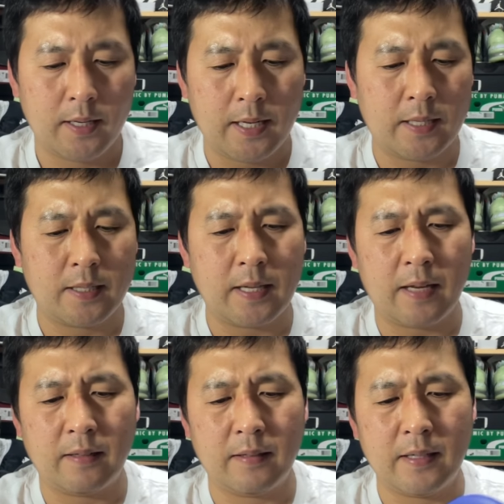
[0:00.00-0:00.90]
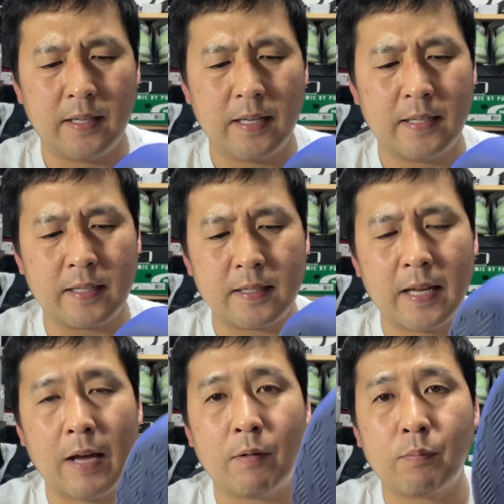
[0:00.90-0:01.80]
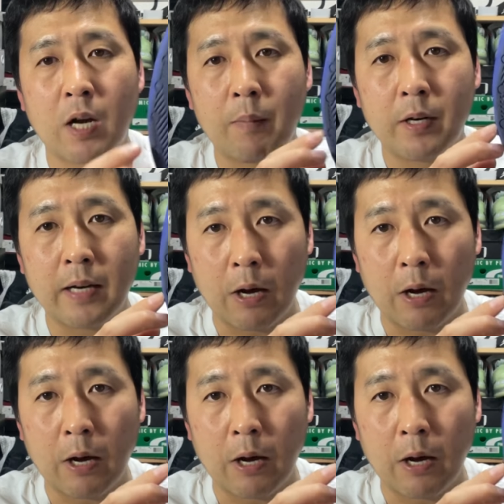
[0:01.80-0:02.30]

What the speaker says: It's that it doesn't have a prominent